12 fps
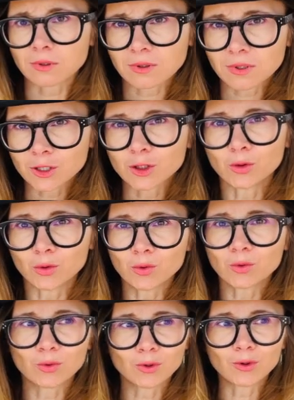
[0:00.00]

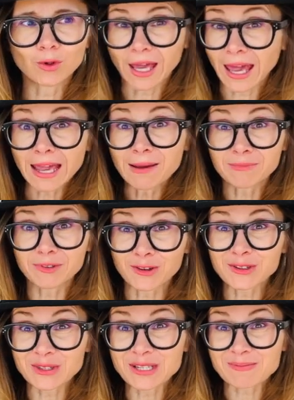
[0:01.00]
you
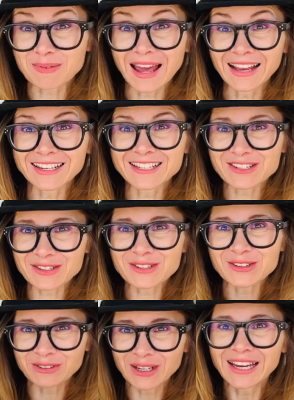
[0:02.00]
came to this planet
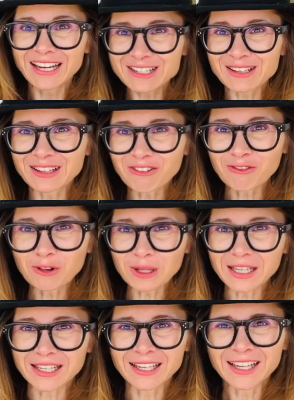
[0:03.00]
to live
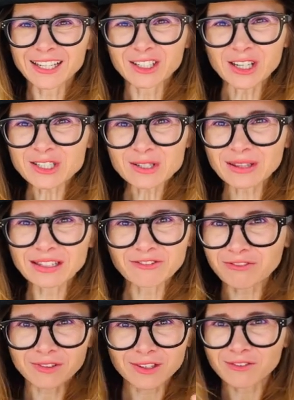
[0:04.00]
fully, not to
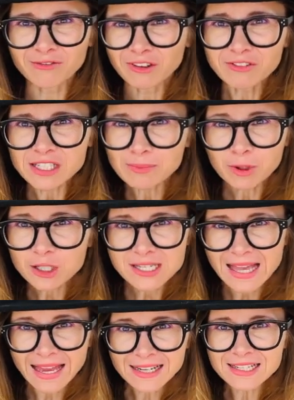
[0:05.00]
live
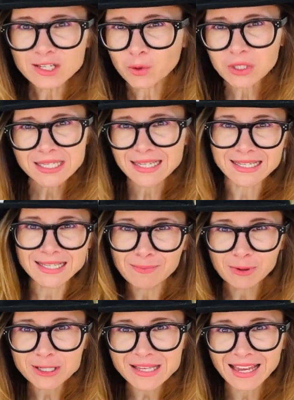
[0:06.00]
50% or
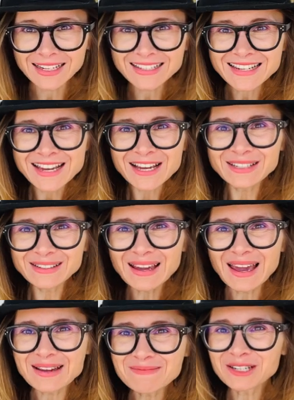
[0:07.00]
60%. You
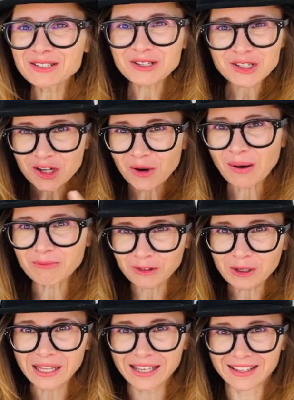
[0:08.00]
came here to show up
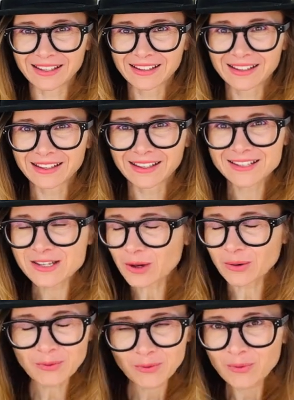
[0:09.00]
fully.
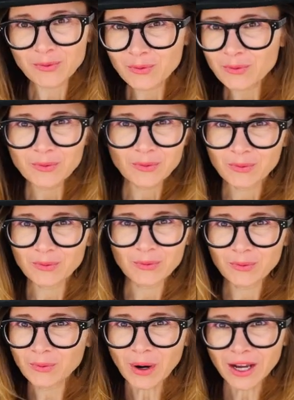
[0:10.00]
So
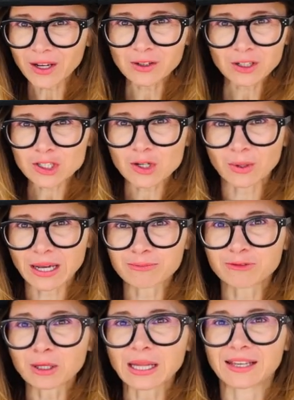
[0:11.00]
why are you not showing
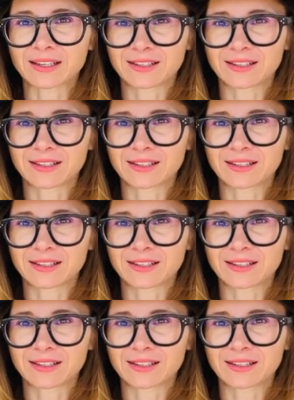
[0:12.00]
up fully?